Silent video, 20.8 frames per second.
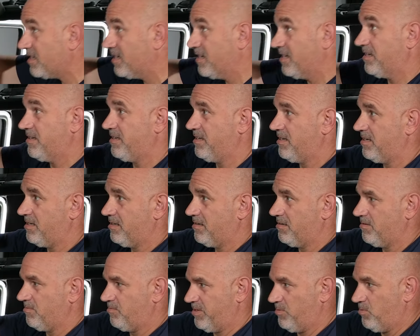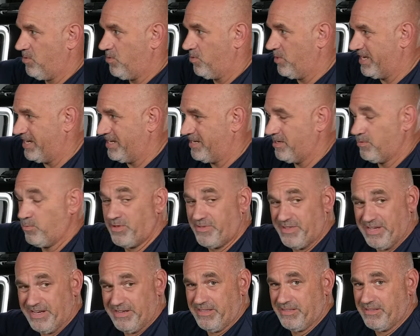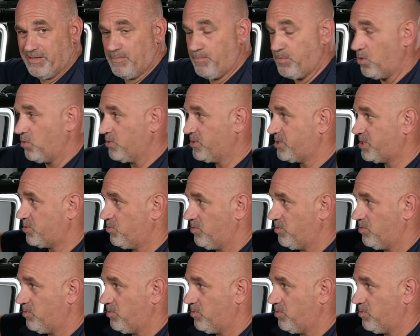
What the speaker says: in here. We won't hit it with any of the bolts